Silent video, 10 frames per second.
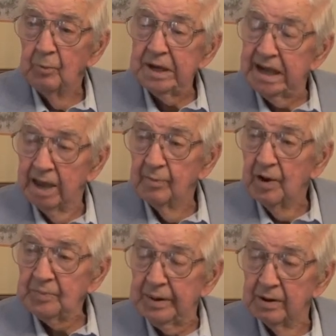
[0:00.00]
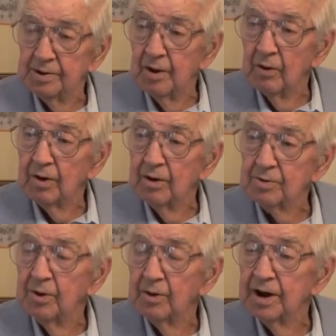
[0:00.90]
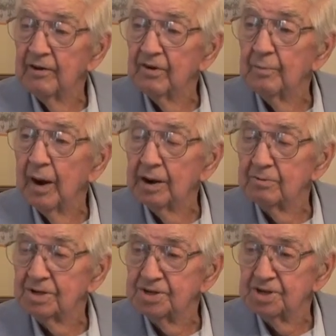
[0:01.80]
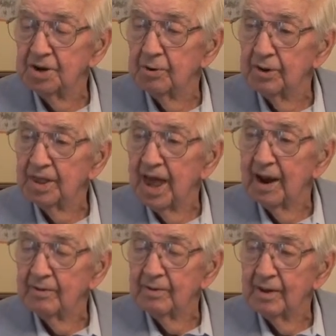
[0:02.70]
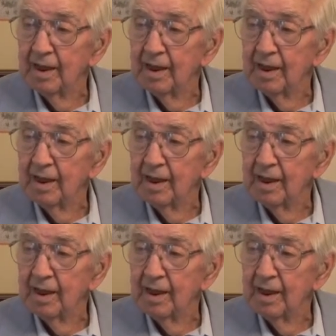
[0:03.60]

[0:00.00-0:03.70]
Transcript: and we came out pretty doggone good, and everybody cheered that.